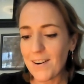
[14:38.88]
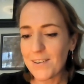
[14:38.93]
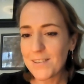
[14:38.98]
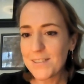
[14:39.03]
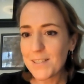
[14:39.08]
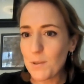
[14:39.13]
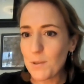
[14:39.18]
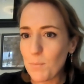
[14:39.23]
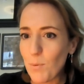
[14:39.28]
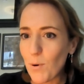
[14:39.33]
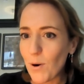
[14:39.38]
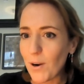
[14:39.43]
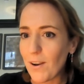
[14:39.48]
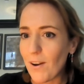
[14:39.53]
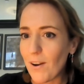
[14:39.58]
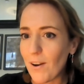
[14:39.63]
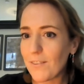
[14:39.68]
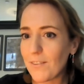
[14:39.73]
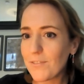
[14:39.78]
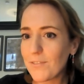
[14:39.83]
also the
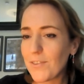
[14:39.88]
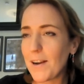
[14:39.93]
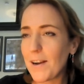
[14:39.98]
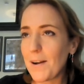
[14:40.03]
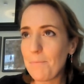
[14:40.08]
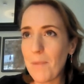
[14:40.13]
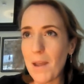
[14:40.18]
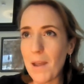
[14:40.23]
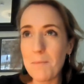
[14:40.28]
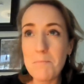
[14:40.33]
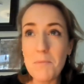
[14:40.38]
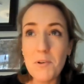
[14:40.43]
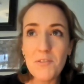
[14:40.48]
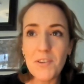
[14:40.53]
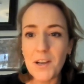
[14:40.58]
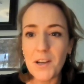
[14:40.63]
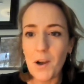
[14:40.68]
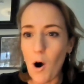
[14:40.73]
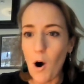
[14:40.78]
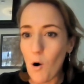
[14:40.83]
point of a
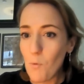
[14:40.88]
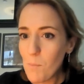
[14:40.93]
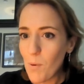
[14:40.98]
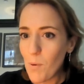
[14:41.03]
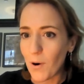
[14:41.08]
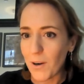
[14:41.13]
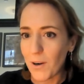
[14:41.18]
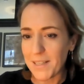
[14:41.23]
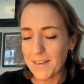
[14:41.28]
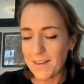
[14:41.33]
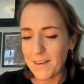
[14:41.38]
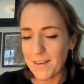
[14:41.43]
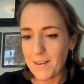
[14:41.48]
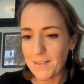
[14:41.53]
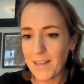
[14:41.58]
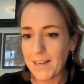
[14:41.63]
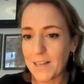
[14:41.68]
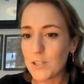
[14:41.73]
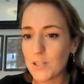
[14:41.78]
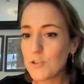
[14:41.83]
moving home point, you know,
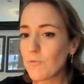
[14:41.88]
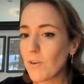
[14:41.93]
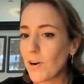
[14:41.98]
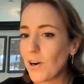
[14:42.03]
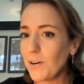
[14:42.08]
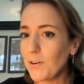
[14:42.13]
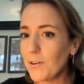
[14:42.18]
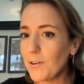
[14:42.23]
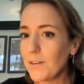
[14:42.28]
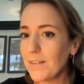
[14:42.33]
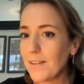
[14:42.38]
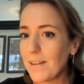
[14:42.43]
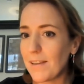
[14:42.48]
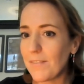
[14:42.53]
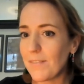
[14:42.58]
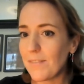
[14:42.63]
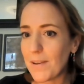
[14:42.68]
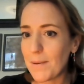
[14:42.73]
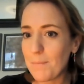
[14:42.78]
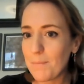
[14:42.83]
like a drone,
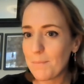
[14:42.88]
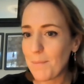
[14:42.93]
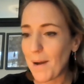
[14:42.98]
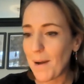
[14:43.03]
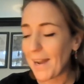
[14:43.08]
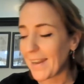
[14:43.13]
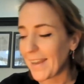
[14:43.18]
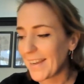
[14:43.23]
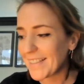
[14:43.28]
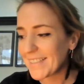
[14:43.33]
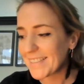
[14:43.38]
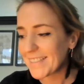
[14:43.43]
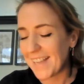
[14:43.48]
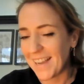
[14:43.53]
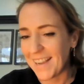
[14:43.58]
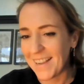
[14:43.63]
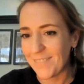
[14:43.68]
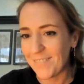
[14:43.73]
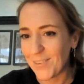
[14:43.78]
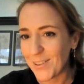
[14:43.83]
if it panics,
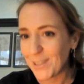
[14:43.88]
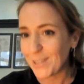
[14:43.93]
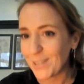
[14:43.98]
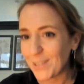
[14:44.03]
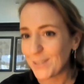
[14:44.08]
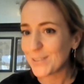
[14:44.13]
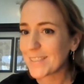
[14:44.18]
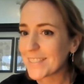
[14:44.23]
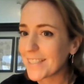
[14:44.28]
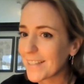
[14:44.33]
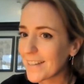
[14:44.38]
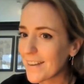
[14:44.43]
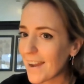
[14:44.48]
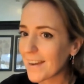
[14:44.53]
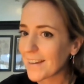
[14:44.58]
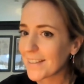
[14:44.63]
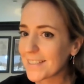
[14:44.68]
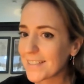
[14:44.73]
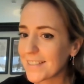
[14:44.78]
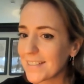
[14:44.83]
if it loses
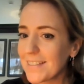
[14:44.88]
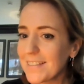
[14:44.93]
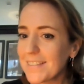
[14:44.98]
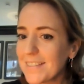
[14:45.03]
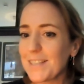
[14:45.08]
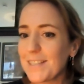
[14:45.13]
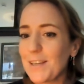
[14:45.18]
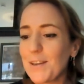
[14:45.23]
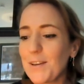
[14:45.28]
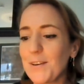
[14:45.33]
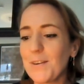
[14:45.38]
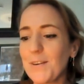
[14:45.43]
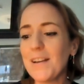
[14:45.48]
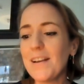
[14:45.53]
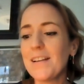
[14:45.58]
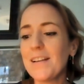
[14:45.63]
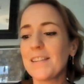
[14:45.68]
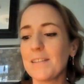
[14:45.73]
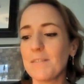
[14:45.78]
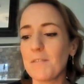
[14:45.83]
connection to
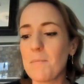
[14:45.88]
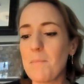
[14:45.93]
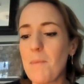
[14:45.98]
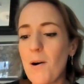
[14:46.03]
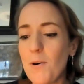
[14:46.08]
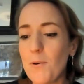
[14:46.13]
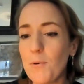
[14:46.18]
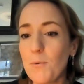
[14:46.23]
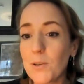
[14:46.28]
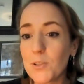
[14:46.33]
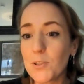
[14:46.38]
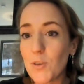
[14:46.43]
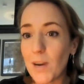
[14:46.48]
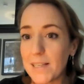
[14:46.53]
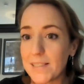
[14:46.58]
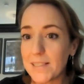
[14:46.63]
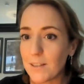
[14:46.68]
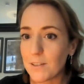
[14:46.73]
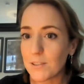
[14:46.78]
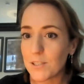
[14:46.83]
the remote, will
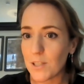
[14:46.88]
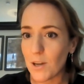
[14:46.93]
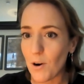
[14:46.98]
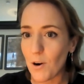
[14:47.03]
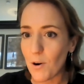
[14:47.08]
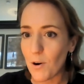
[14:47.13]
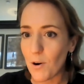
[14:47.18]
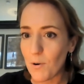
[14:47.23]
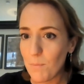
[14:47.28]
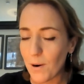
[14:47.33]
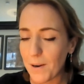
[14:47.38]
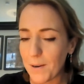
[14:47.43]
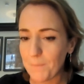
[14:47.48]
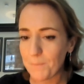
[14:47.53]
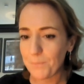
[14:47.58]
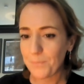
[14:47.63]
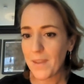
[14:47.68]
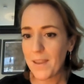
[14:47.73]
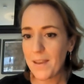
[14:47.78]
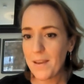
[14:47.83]
try to go to the home
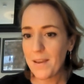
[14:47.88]
point.